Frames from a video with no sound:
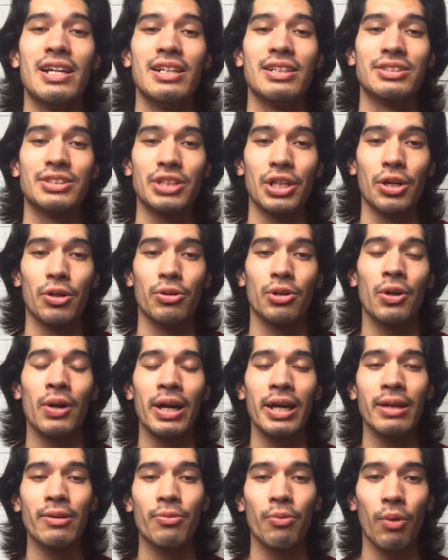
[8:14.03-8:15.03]
So go
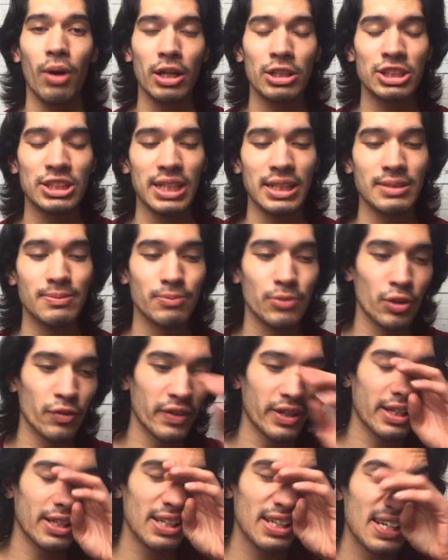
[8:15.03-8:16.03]
ahead and watch that
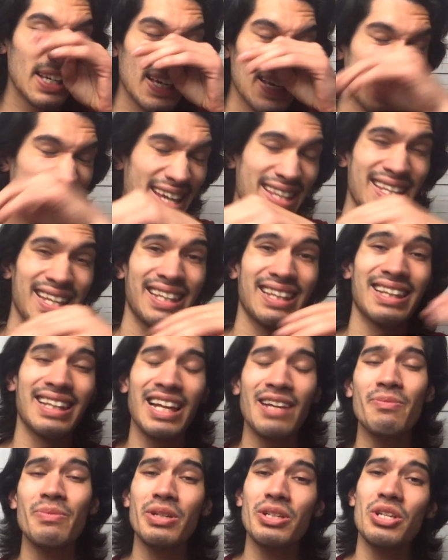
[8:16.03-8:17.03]
movie, and then
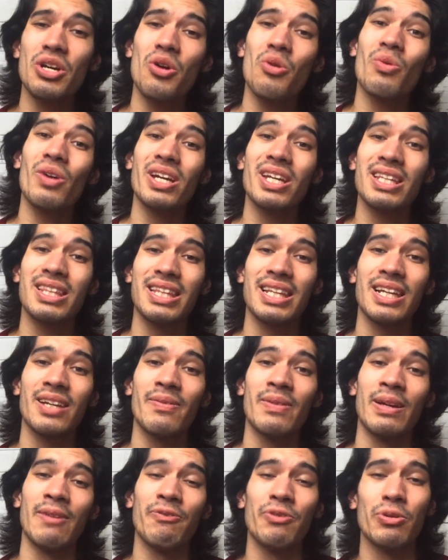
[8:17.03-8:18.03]
let me know what you think of it.